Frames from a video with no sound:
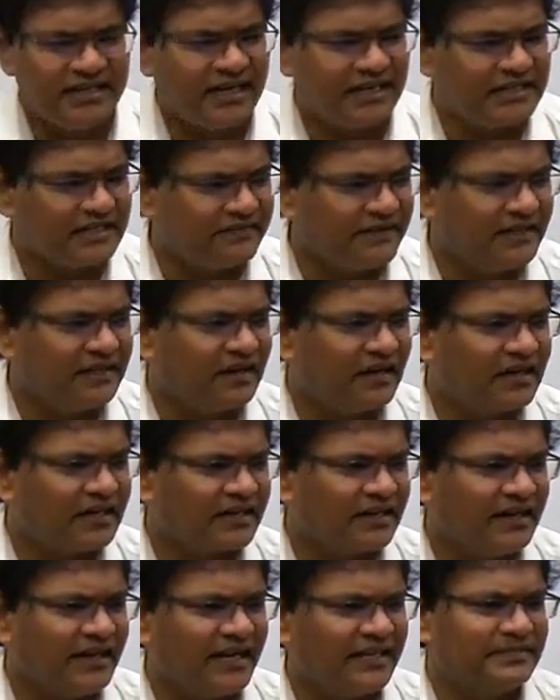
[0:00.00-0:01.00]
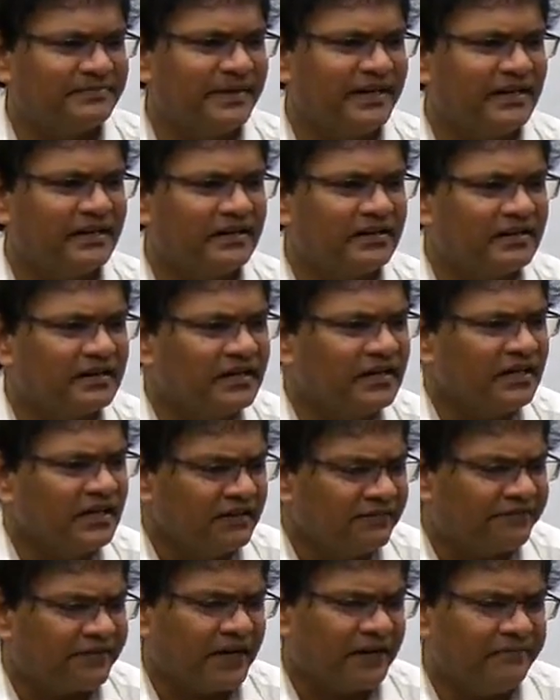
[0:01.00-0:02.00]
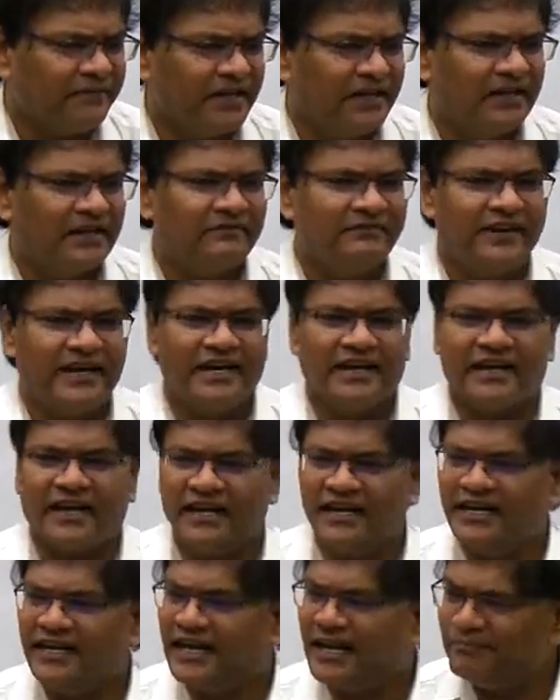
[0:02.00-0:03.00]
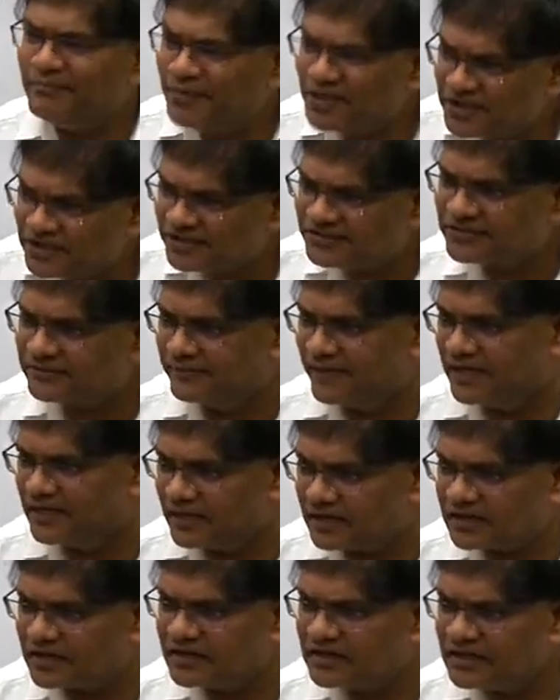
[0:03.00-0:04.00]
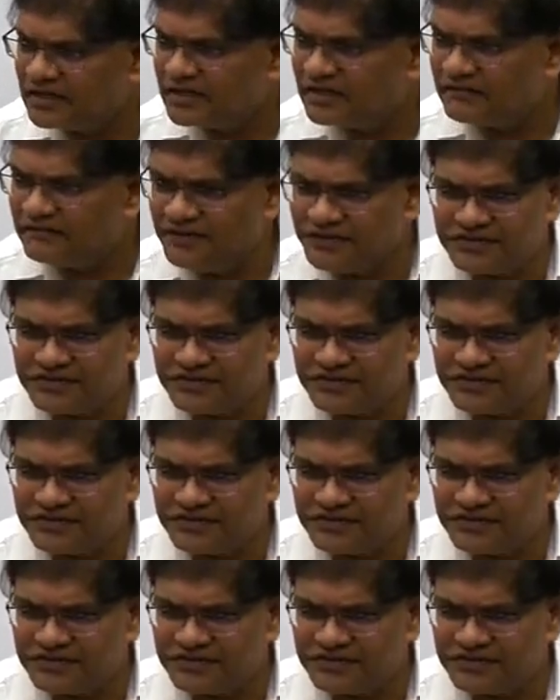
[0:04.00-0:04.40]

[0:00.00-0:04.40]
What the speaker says: That is the reason why the article has been framed in a very highly ambiguous manner,